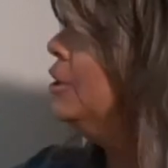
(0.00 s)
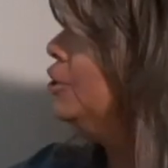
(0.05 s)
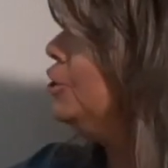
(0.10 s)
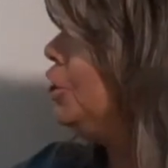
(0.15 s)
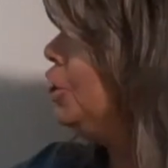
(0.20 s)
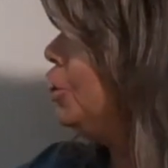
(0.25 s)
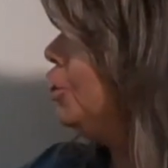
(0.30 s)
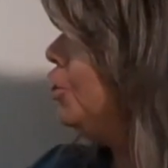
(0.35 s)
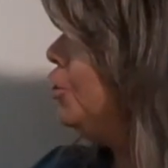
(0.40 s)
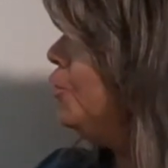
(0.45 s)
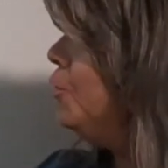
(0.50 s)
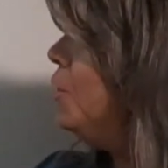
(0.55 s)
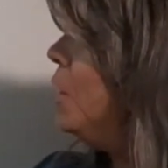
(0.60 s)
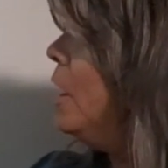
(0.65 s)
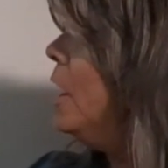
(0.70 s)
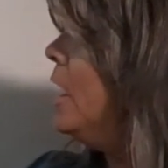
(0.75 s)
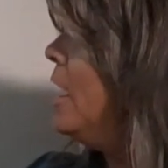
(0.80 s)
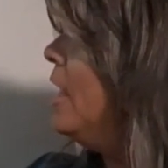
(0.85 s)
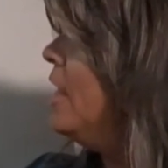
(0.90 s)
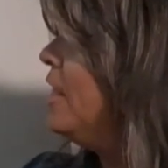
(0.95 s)

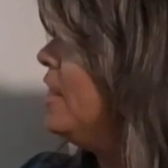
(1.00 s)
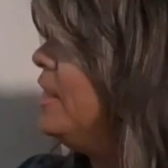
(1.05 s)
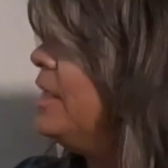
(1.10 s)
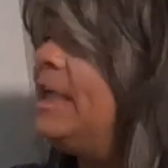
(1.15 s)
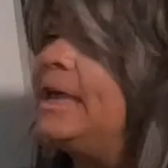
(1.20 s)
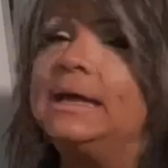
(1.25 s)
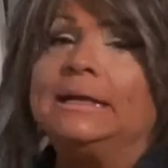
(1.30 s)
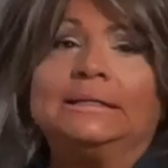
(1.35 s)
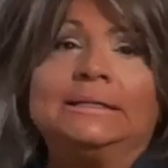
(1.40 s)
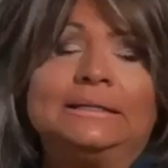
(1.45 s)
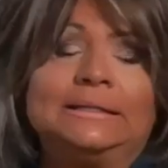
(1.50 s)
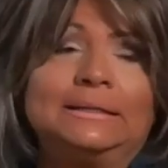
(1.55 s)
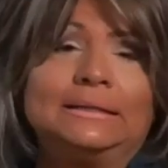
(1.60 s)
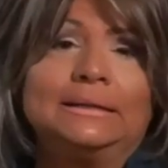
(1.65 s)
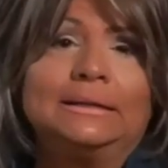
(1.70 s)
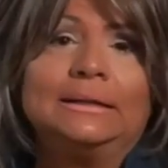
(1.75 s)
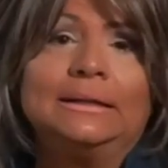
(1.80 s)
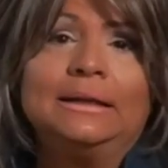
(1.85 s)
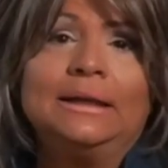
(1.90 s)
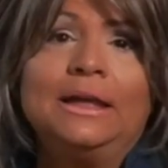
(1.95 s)
to this.
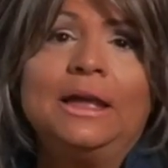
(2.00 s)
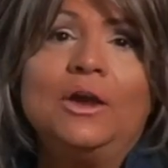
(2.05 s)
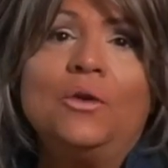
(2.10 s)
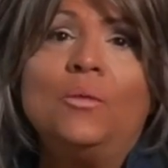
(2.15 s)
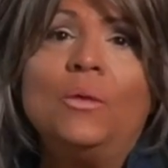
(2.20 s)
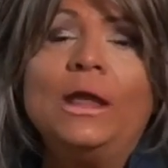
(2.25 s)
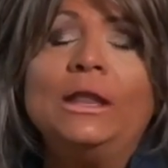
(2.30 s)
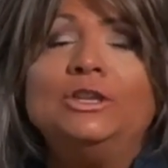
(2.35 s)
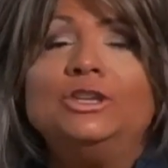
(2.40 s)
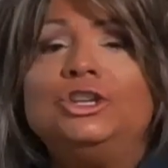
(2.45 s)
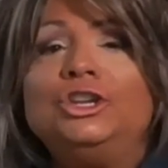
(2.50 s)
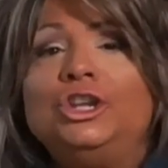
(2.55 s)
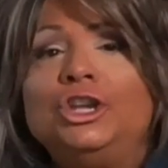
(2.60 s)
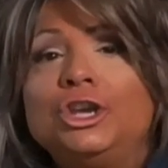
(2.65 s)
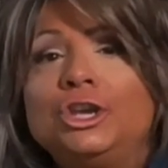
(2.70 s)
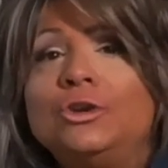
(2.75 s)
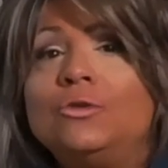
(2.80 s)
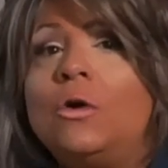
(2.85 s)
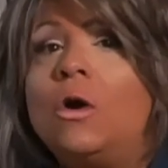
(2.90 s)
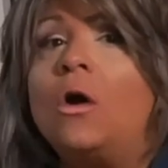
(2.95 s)
When
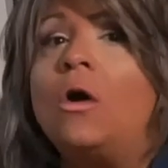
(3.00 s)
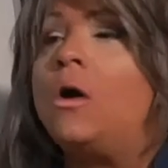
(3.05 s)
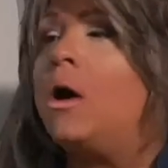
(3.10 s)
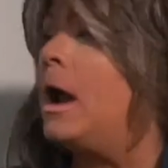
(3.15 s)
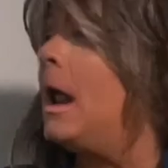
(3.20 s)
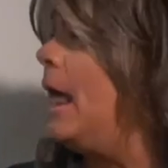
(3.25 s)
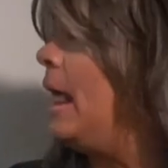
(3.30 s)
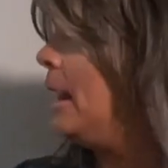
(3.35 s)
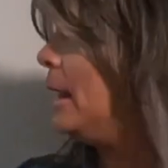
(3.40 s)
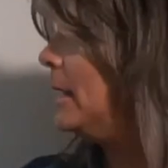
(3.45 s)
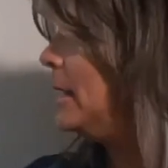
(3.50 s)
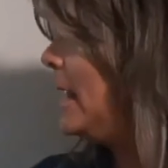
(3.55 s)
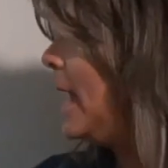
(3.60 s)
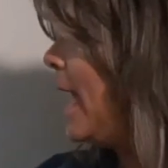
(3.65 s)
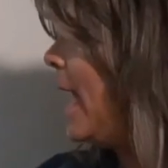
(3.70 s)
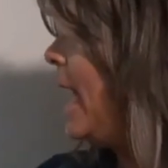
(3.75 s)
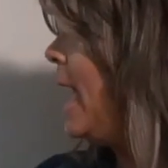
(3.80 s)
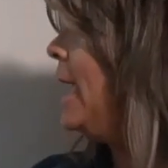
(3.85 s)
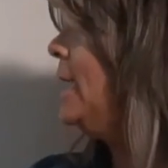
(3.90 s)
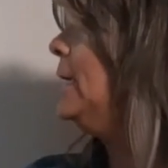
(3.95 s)
you are
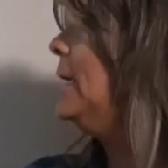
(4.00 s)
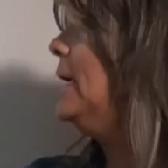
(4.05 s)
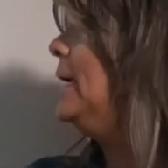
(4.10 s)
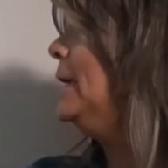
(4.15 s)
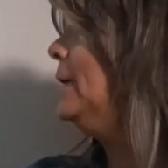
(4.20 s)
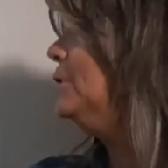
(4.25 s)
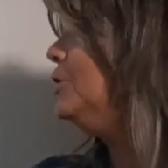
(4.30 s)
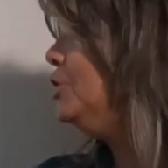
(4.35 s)
lying,